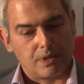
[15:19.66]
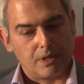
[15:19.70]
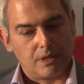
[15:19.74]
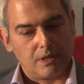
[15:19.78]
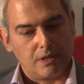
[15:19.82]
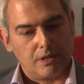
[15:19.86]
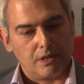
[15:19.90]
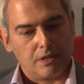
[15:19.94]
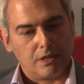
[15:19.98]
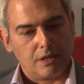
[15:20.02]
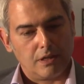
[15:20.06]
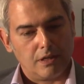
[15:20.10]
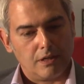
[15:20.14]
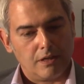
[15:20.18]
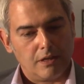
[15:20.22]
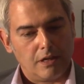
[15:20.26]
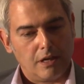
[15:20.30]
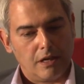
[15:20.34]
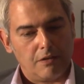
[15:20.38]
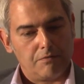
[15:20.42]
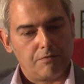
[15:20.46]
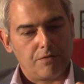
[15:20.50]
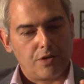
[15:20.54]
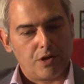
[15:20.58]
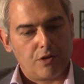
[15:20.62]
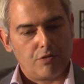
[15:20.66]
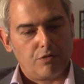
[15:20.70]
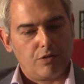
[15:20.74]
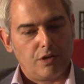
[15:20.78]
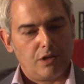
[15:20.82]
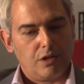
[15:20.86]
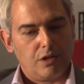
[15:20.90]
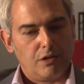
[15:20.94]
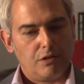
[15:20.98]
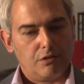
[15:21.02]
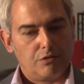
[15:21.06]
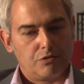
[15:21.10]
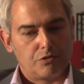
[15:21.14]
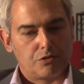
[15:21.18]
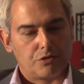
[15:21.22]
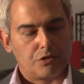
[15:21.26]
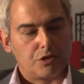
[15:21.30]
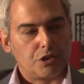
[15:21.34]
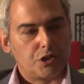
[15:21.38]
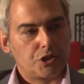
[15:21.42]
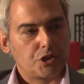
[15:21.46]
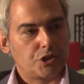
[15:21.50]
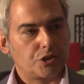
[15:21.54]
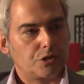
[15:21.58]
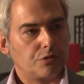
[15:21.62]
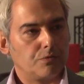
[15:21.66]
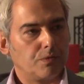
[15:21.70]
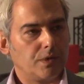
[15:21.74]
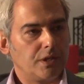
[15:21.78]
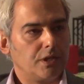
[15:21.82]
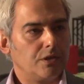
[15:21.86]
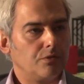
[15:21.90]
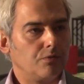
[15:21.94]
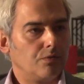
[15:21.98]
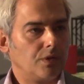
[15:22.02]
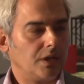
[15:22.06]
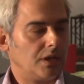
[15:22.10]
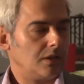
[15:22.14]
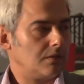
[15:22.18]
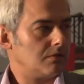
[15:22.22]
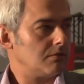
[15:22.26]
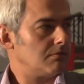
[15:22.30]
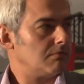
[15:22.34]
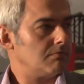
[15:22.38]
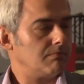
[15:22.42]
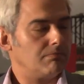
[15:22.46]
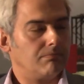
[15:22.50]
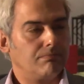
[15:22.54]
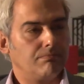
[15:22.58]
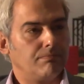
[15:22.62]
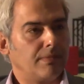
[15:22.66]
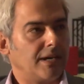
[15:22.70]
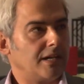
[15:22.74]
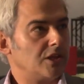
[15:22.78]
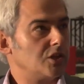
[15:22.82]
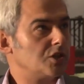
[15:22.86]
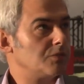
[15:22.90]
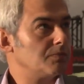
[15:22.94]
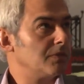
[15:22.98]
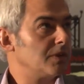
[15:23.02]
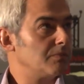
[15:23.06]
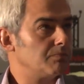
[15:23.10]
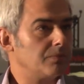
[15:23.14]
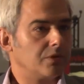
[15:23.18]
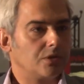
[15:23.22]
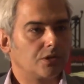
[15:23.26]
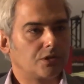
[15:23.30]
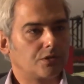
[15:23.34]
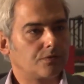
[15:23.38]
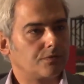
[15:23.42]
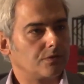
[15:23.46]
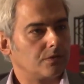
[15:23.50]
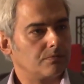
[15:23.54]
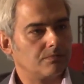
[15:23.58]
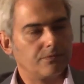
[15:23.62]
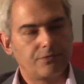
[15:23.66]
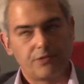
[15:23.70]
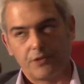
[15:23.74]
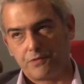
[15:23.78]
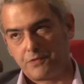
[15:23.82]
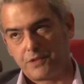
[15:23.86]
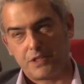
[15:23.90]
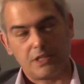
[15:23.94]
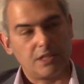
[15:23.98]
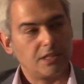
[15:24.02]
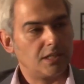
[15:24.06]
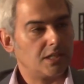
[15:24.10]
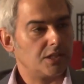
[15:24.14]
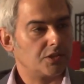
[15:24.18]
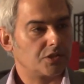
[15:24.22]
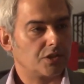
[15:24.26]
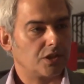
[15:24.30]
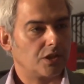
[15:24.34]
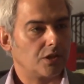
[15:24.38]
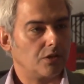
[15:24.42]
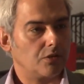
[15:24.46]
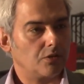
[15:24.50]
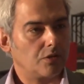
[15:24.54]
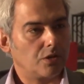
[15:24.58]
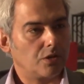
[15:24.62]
a very traditional, when you read management books from 15 years ago,